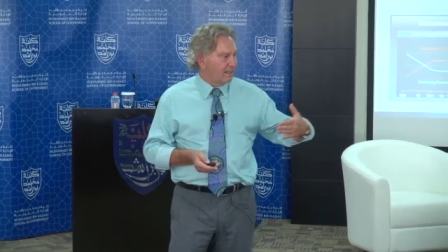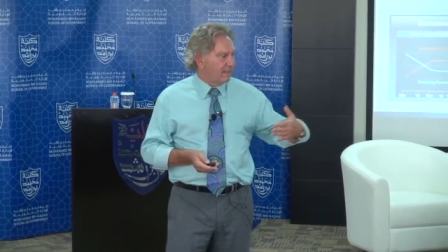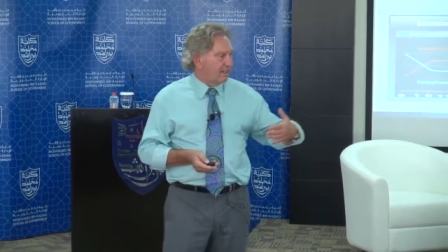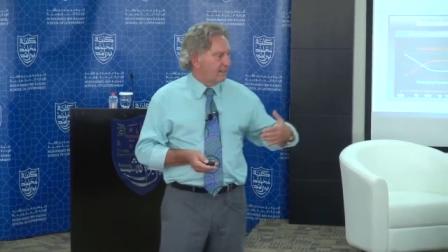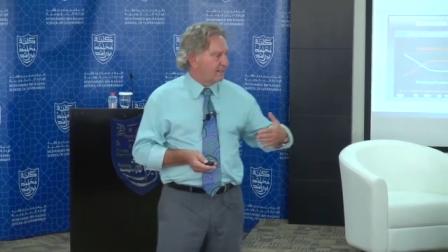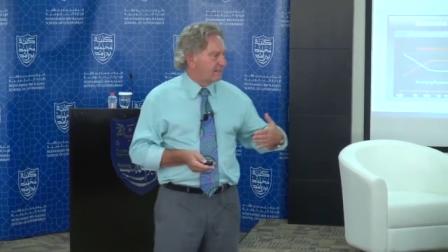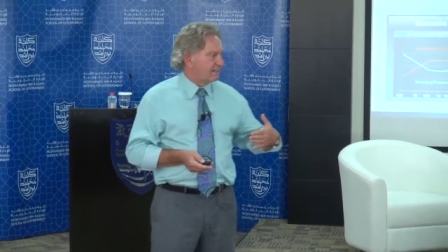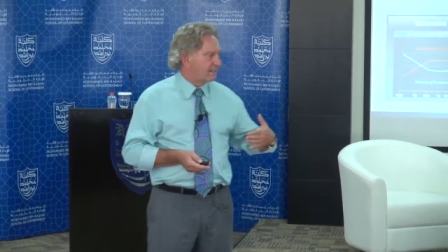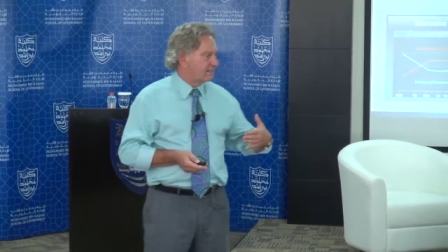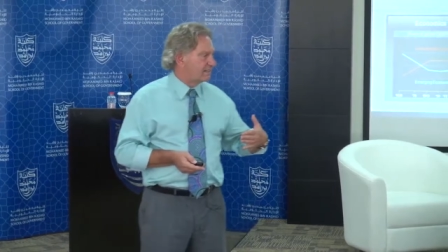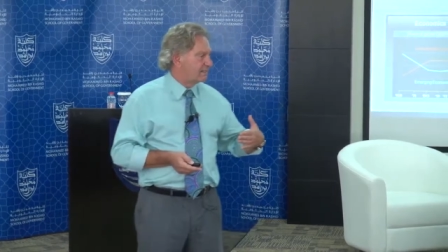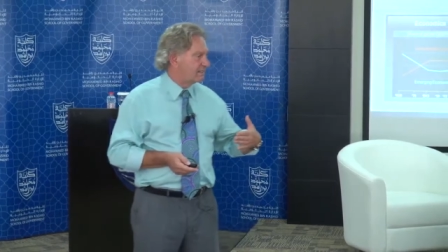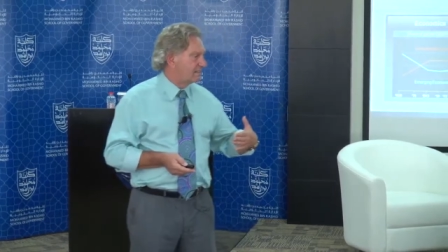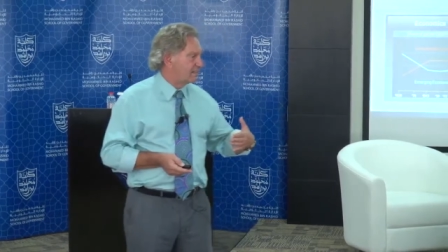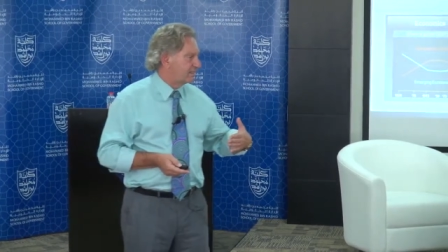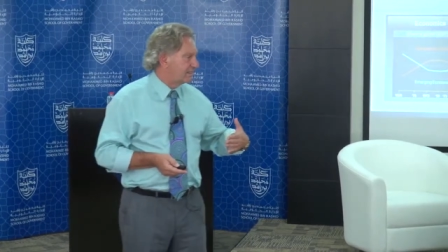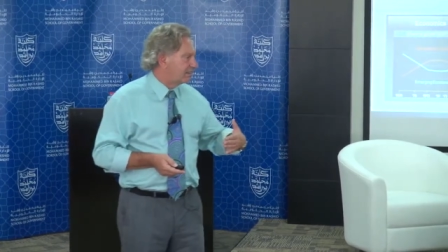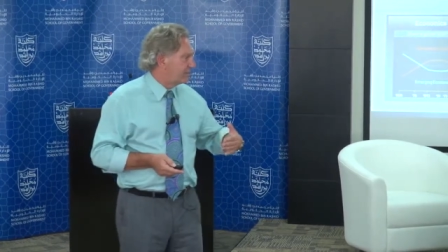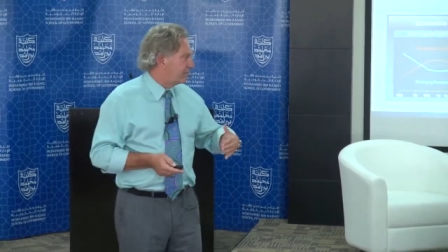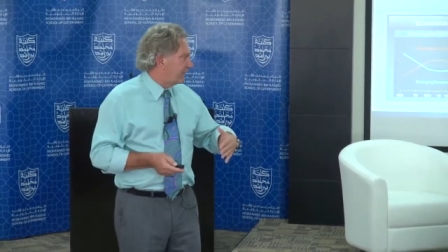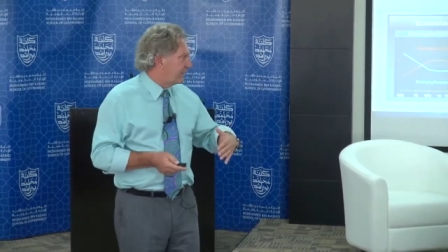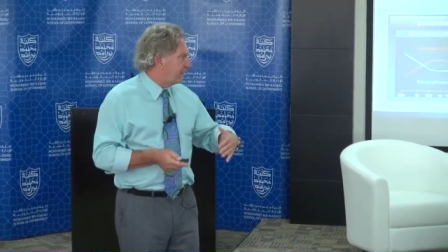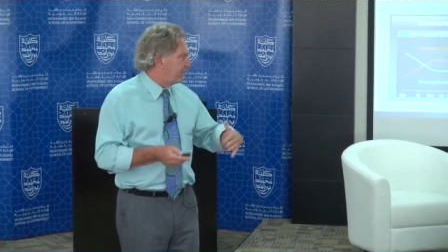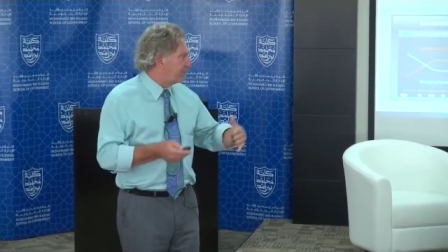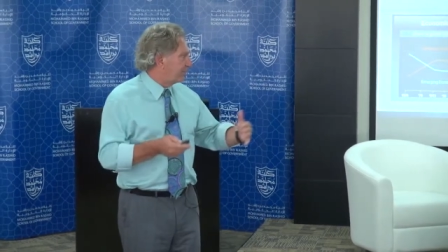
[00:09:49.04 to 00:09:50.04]
Uh, that's the
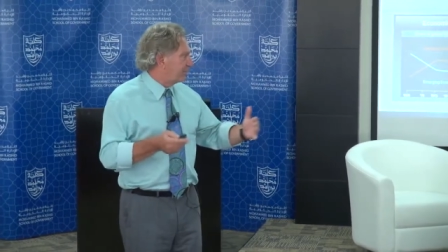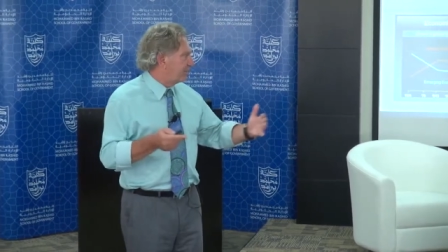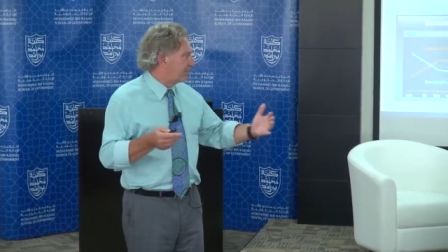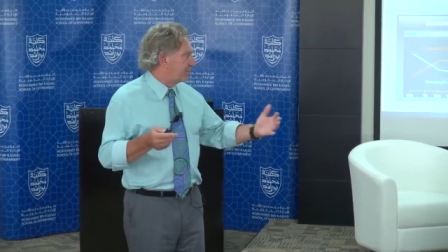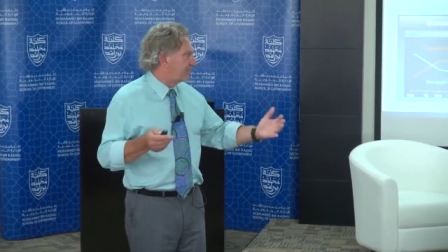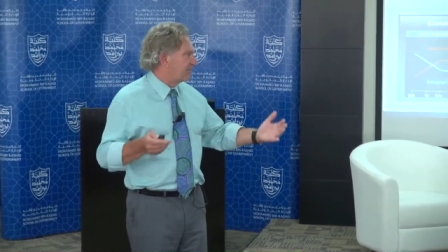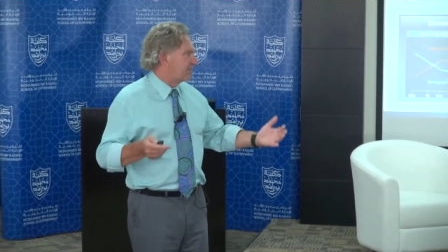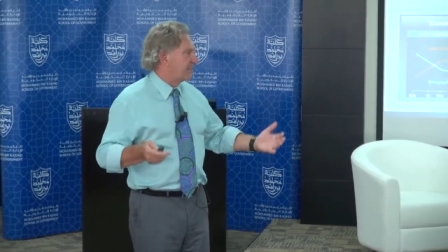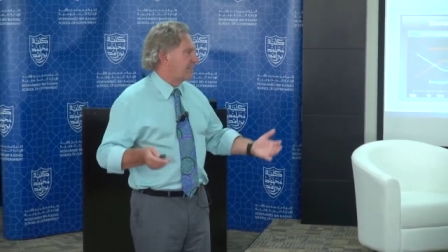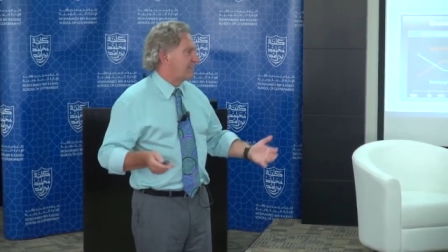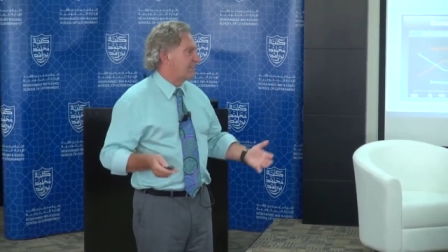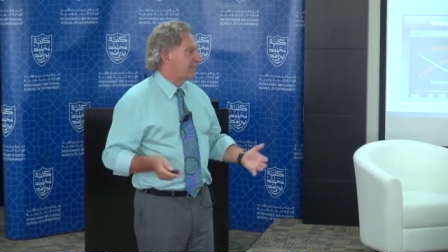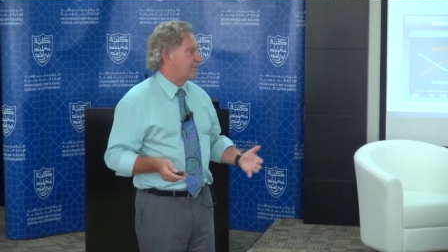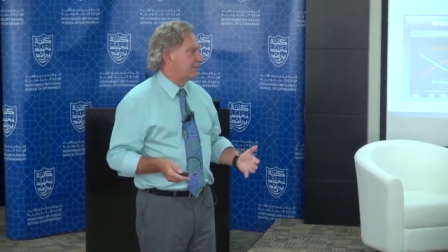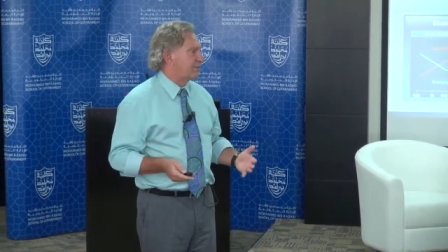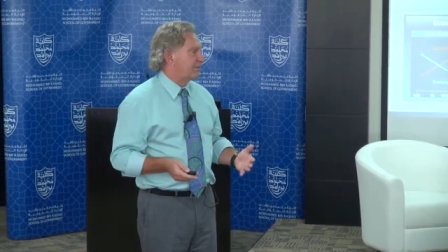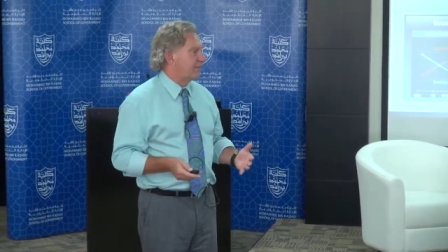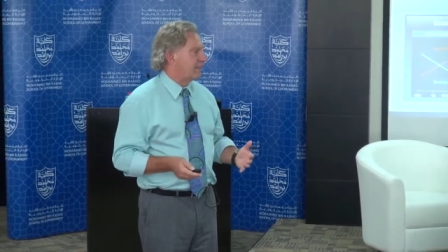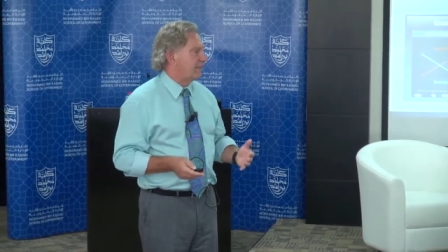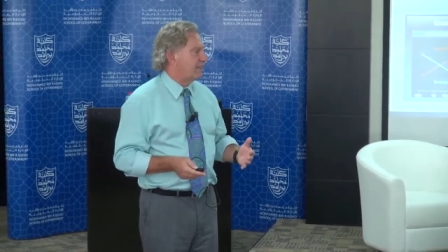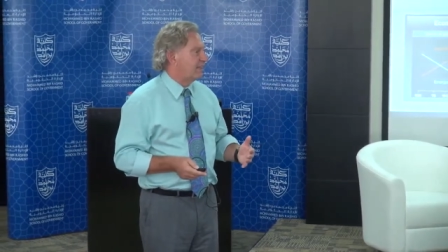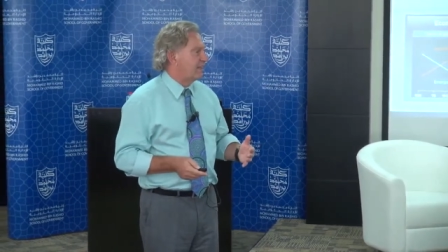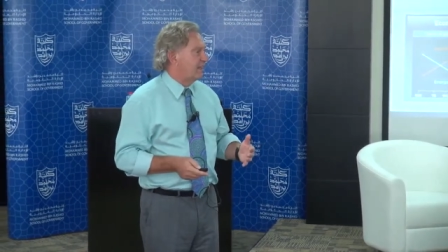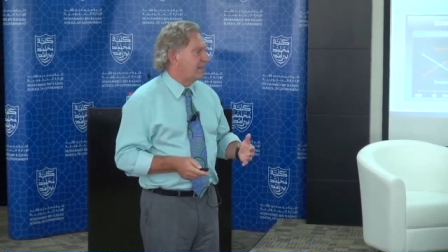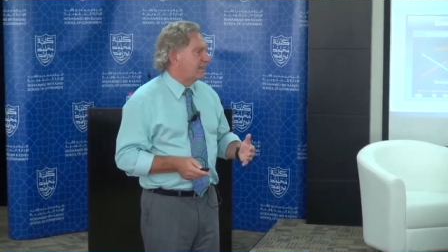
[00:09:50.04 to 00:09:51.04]
twenty-first
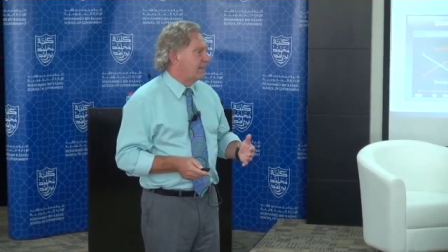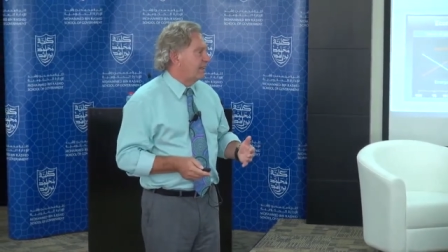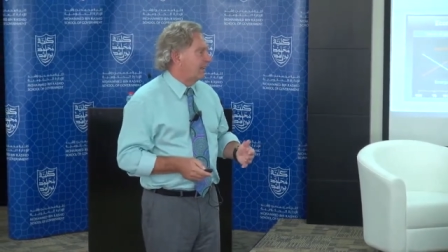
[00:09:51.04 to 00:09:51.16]
century.